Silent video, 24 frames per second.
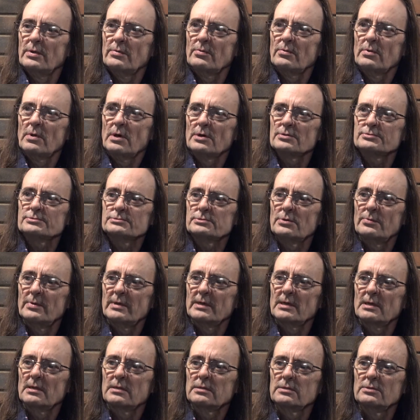will also
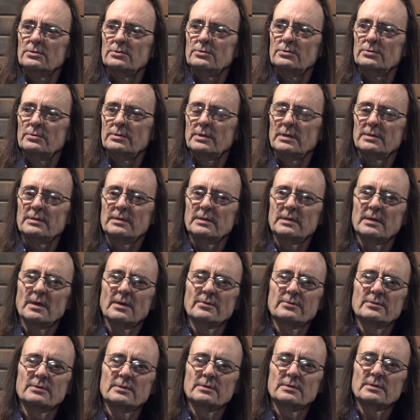include the
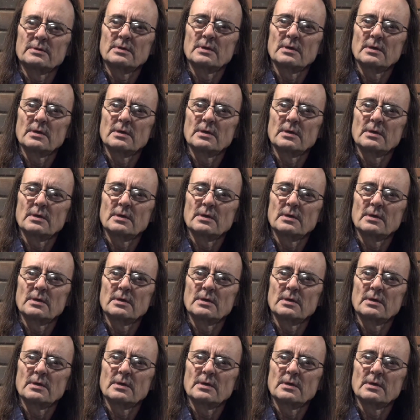other